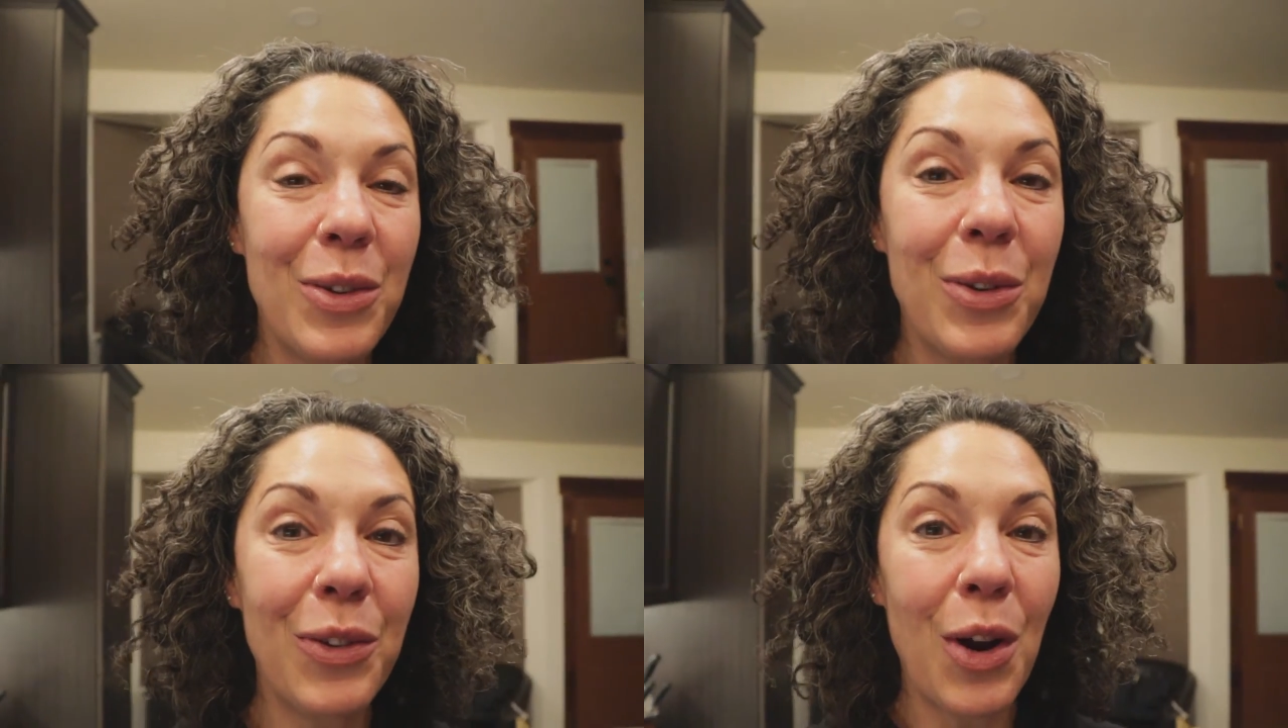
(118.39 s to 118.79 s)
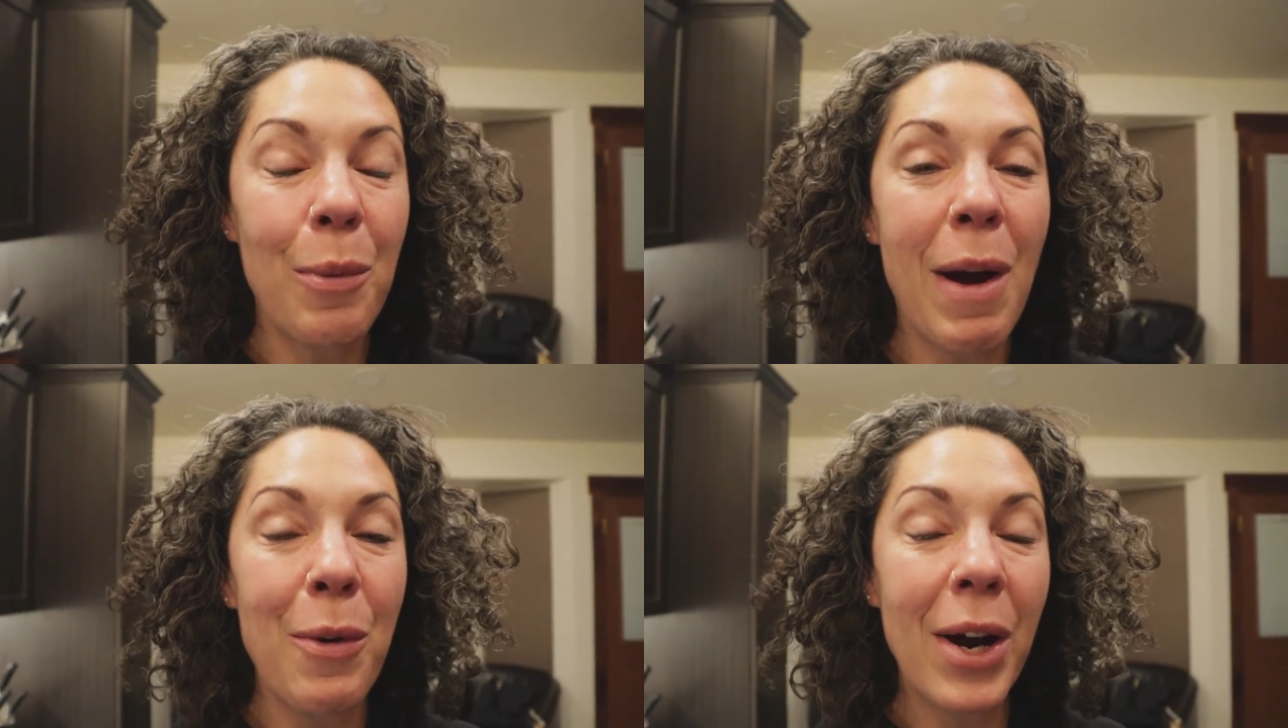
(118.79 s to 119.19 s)
to
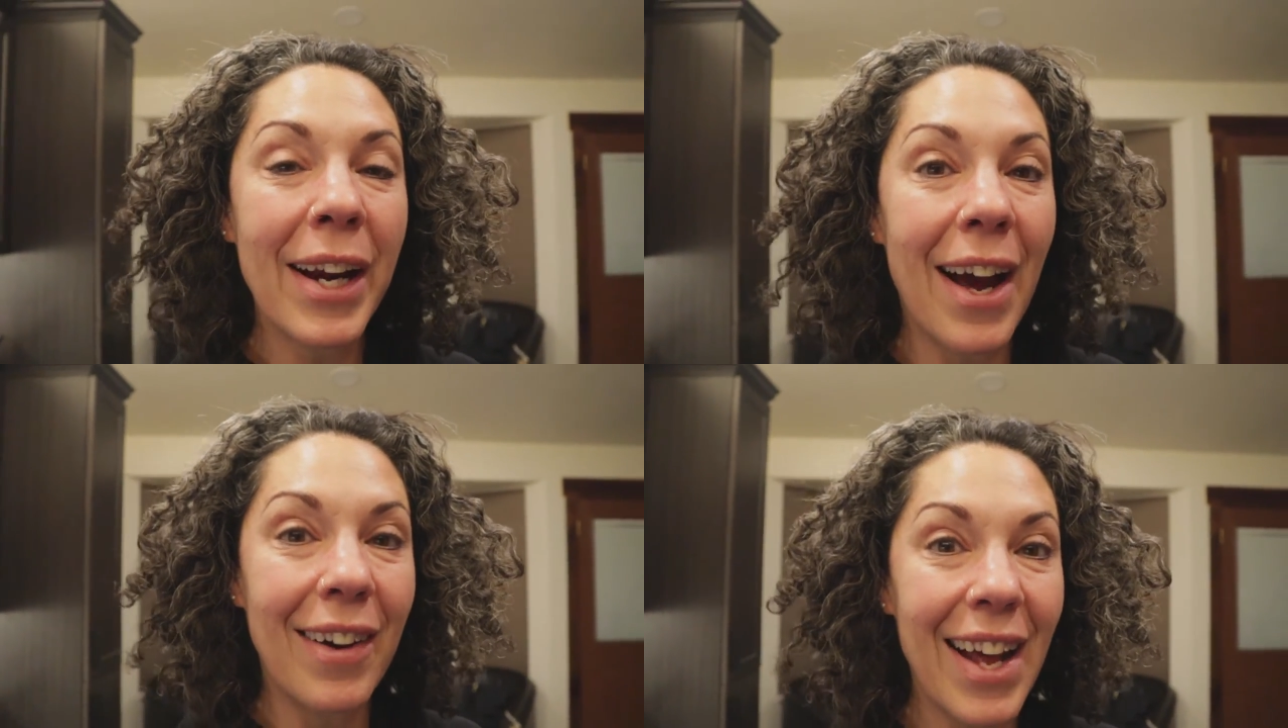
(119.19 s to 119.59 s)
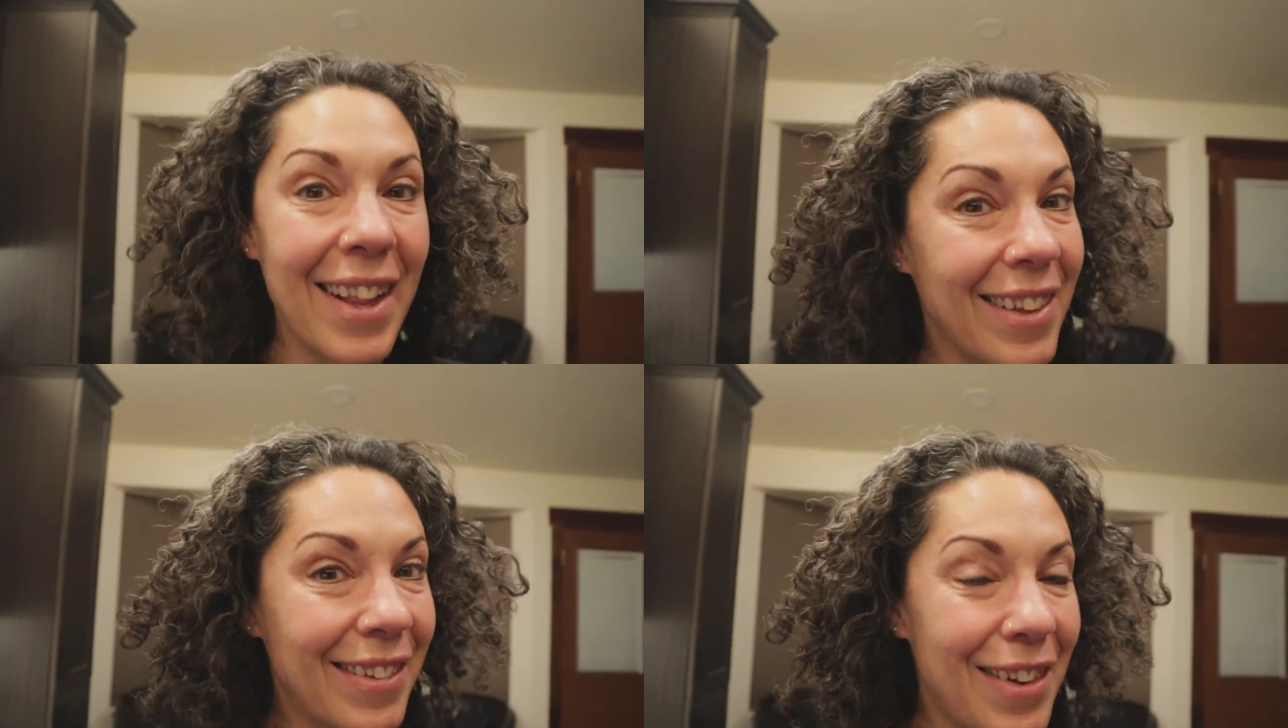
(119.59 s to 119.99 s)
start my workout
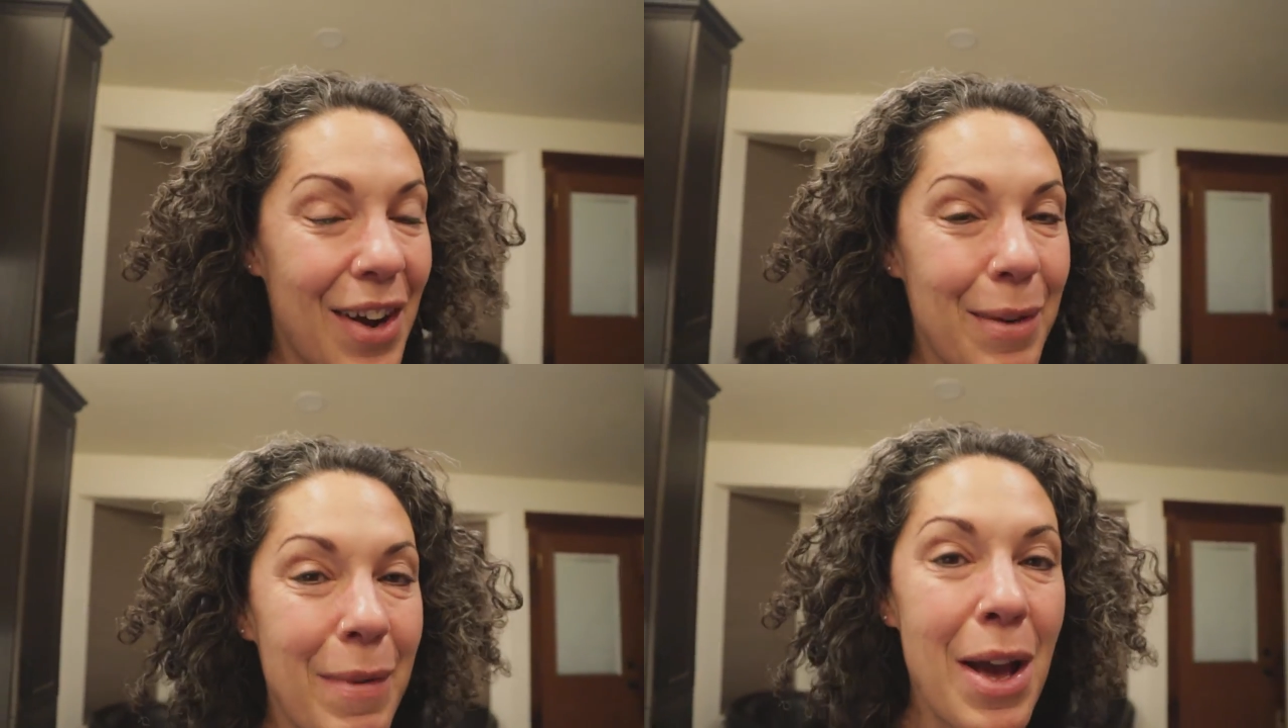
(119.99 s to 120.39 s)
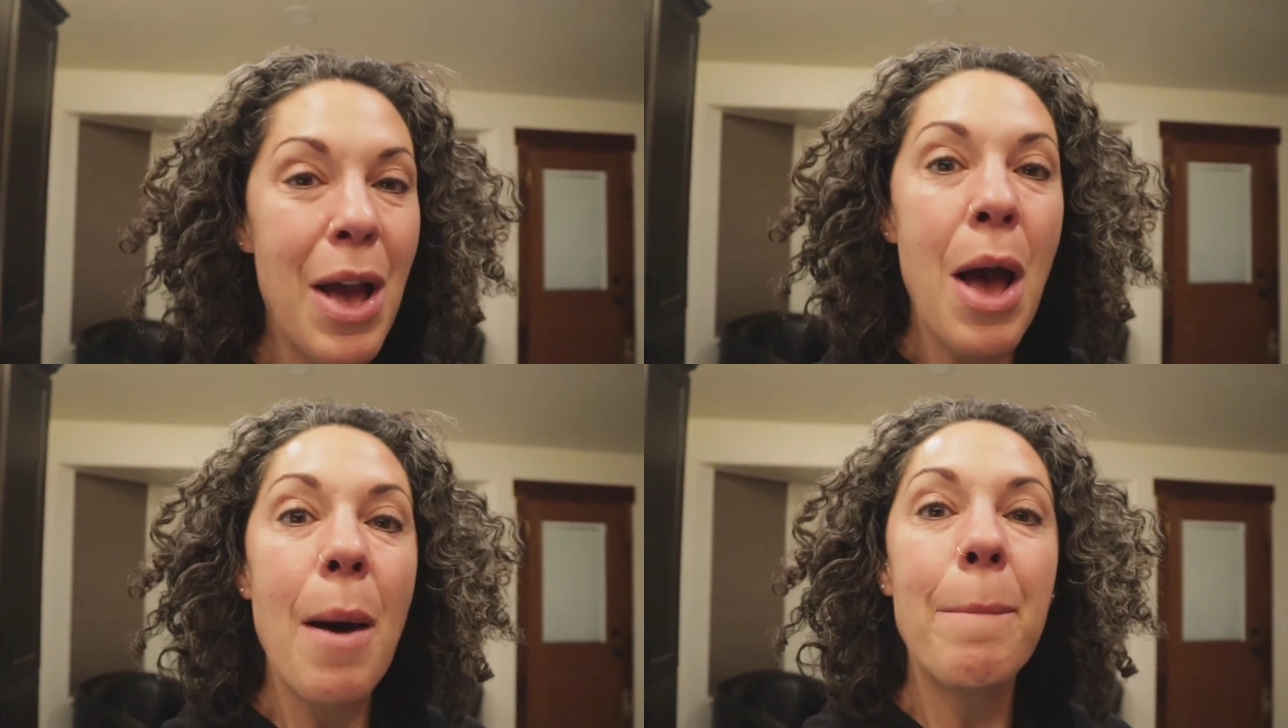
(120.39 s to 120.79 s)
at this time.
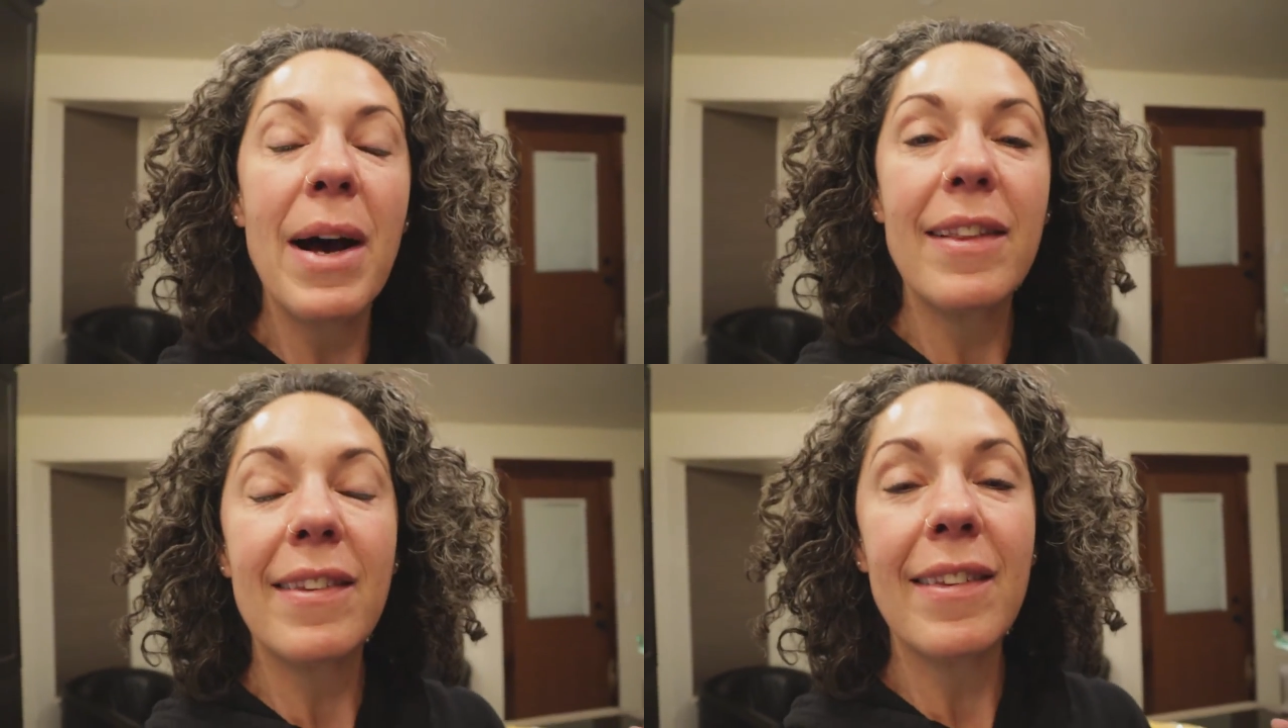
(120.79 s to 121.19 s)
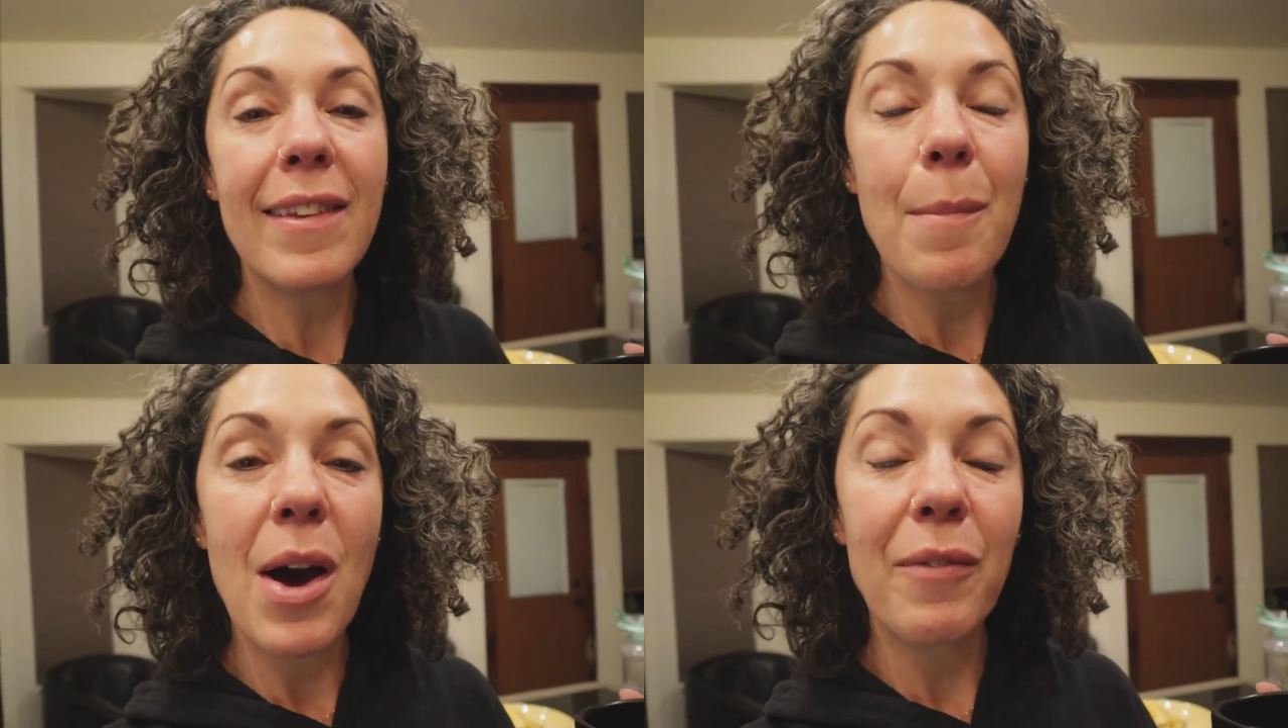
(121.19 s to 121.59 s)
But
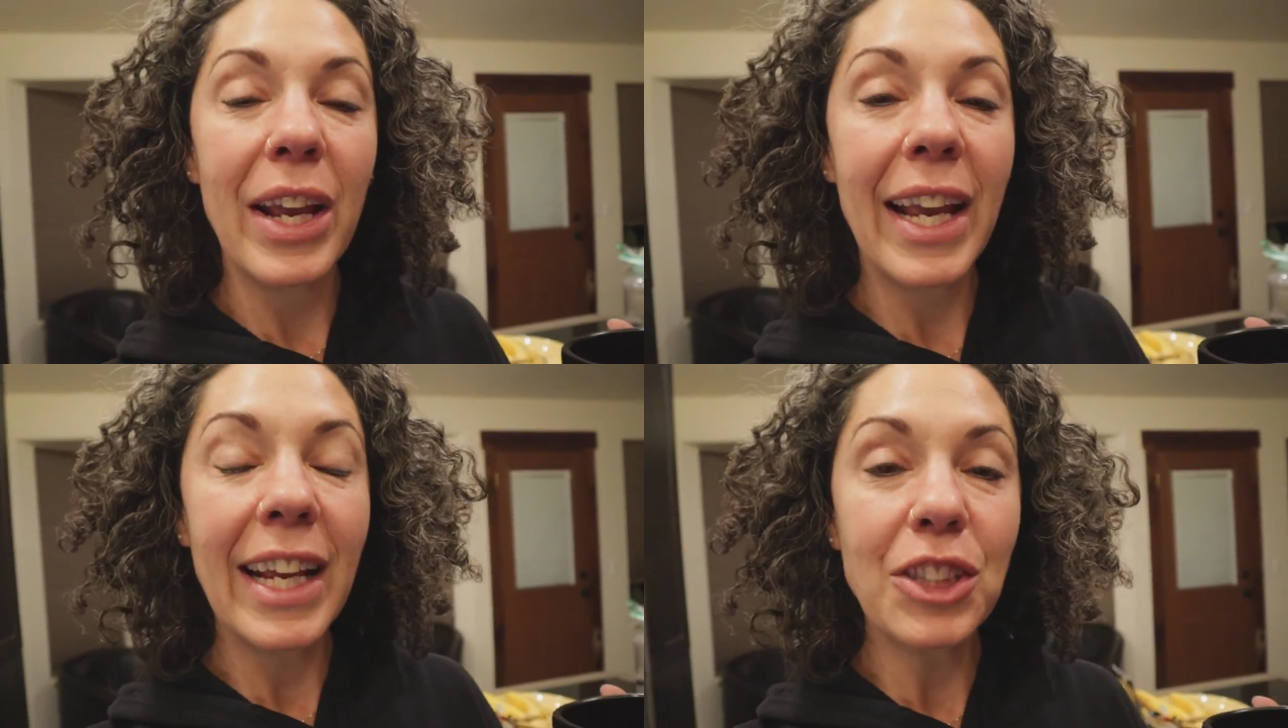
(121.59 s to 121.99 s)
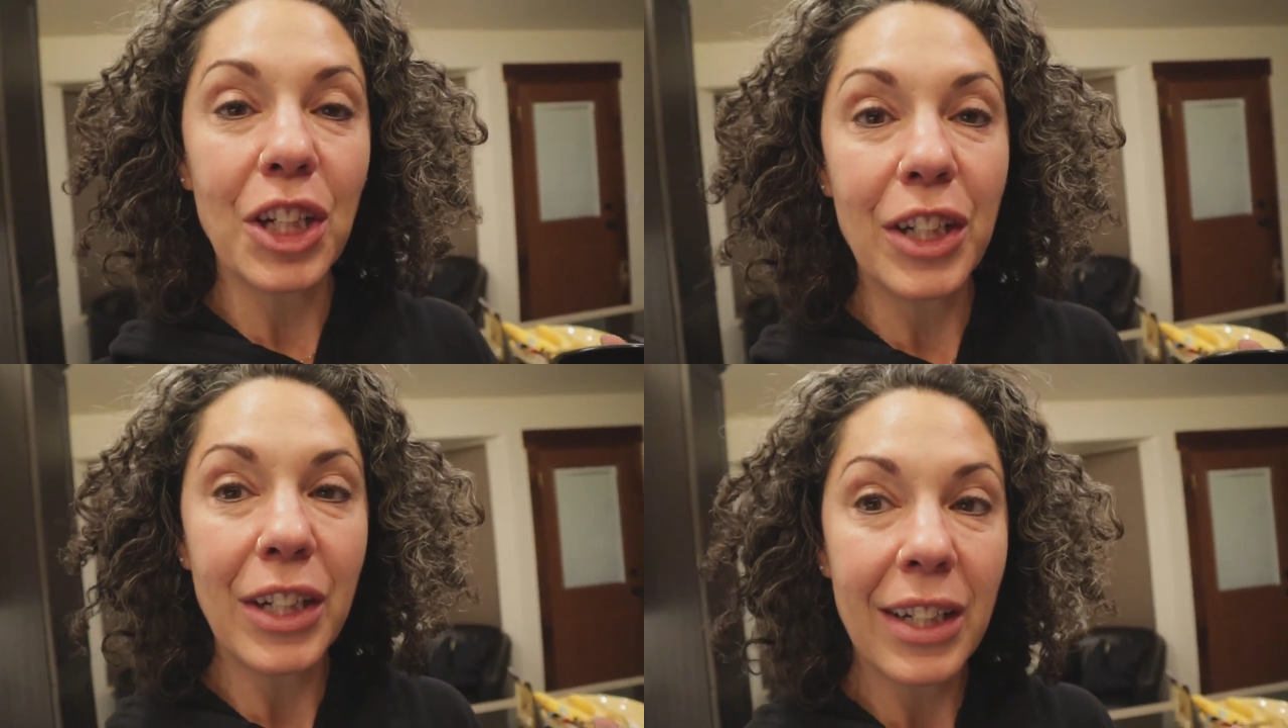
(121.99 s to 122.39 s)
since I'm on
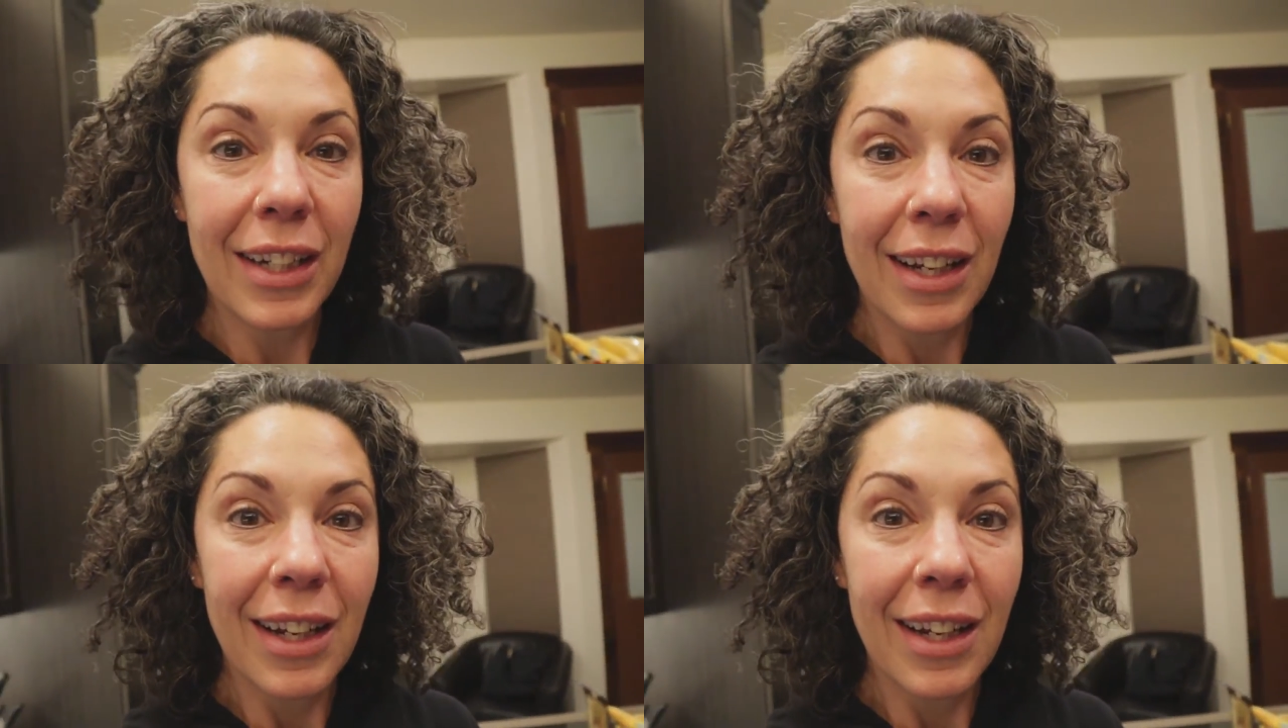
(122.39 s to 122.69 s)
vacation,